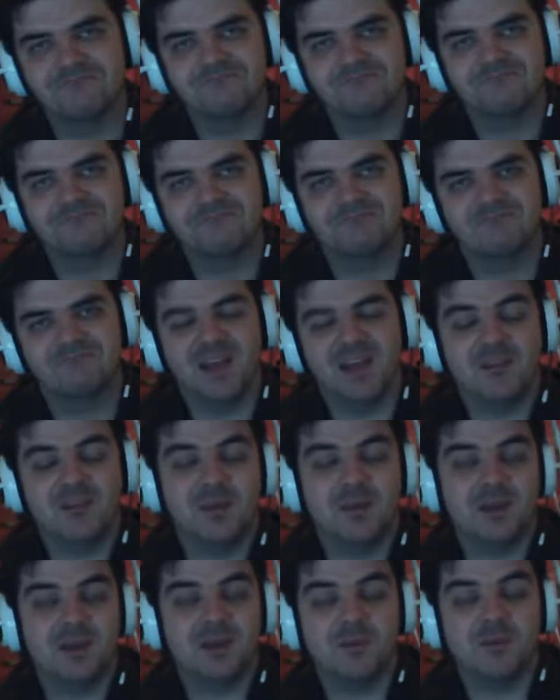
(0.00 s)
Hey everybody,
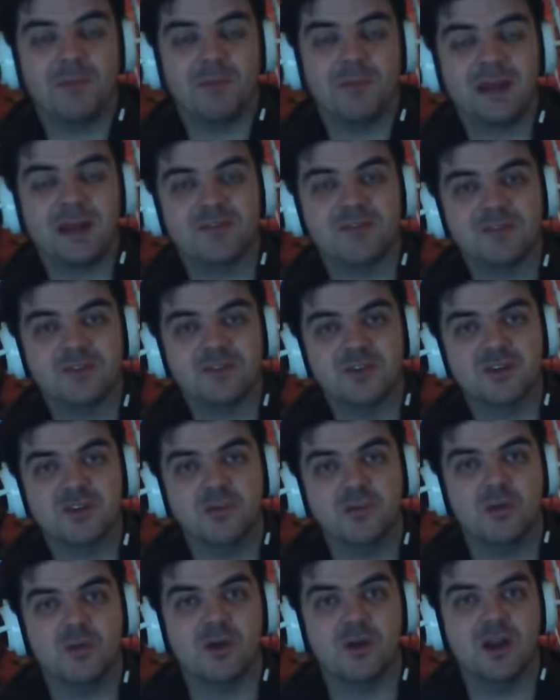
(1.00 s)
we're back for some
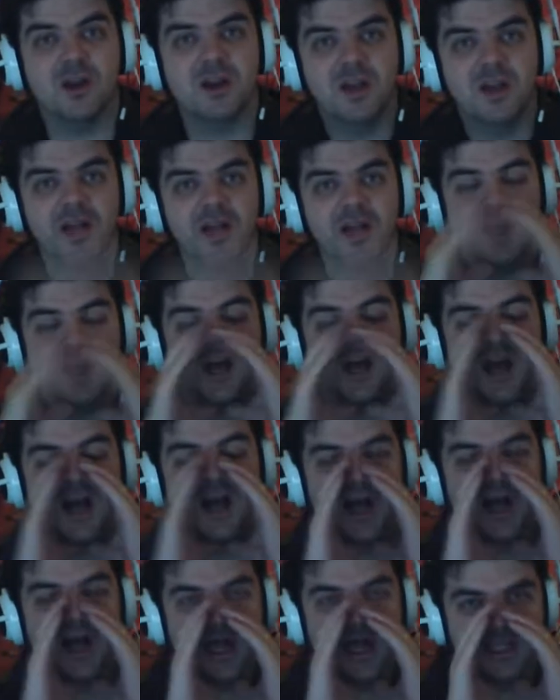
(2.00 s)
more
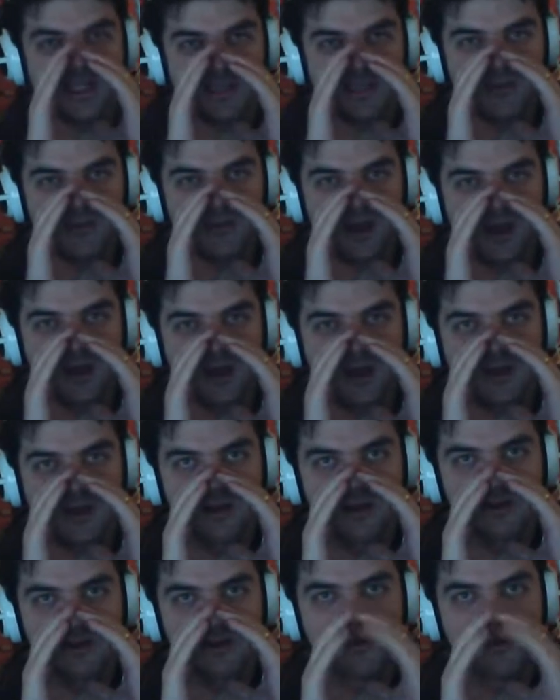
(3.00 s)
algebra.
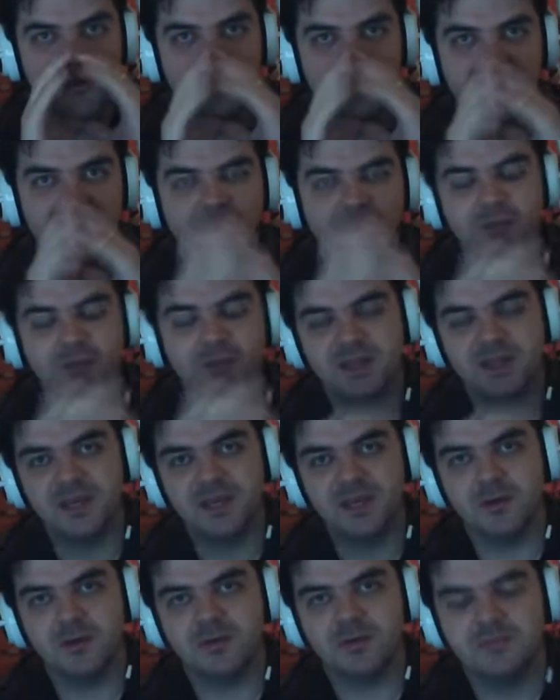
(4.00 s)
Hope that came out,
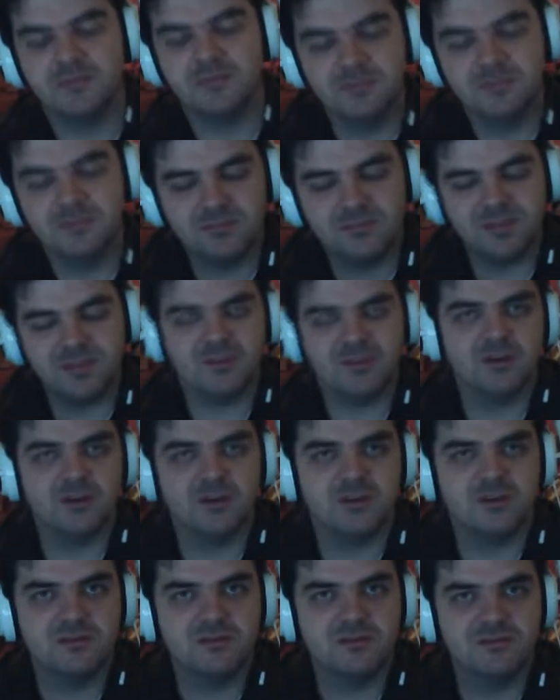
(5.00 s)
please God.
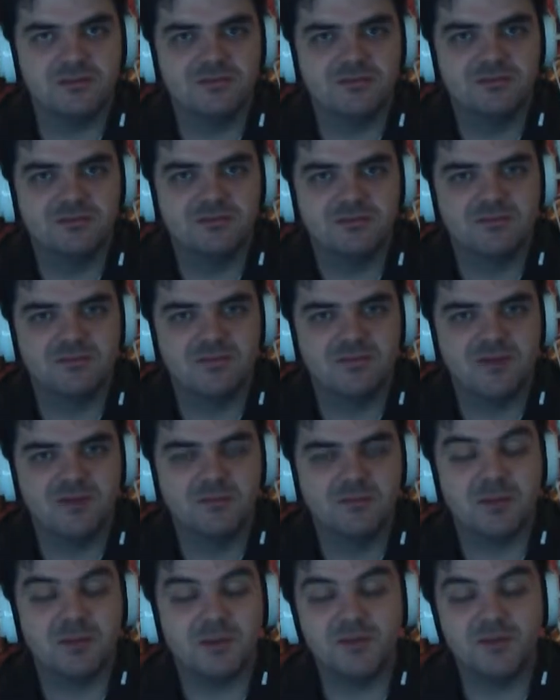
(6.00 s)
But
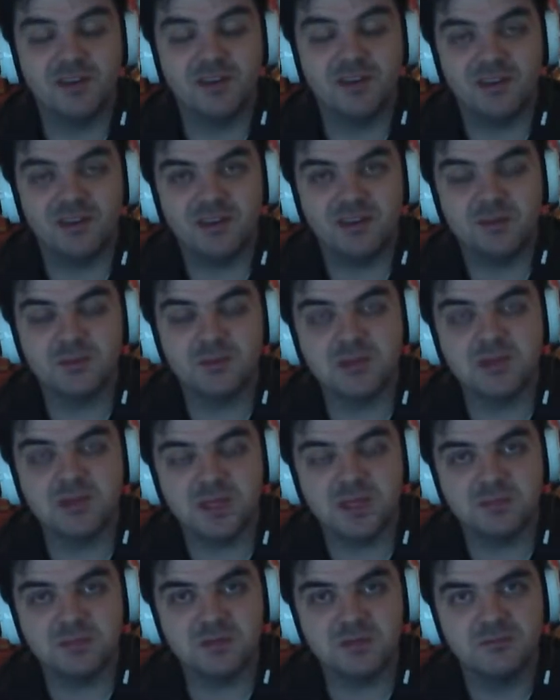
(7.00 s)
if you didn't hear it, was
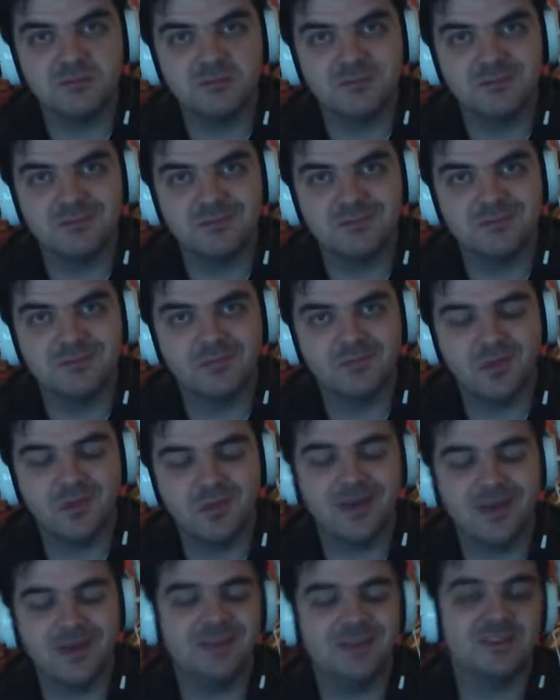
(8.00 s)
algebra. Okay,
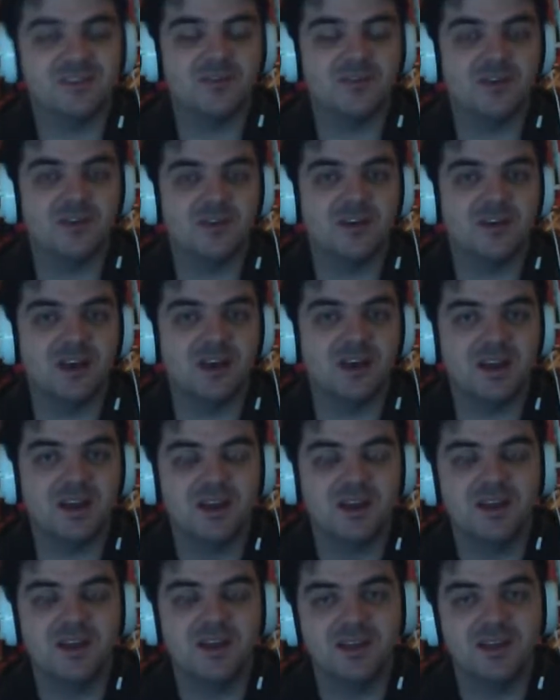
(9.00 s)
this is for
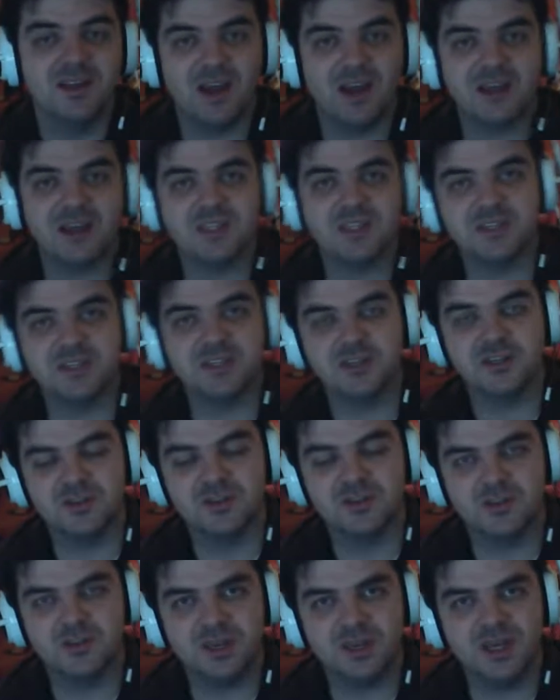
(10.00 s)
the higher tier students
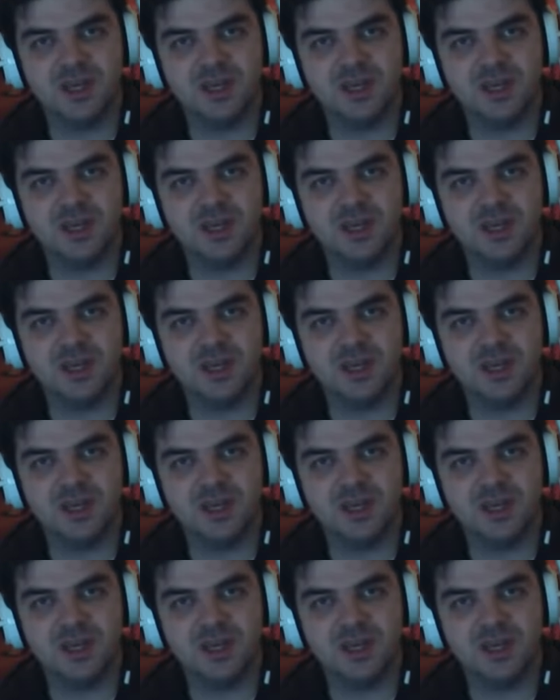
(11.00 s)
only.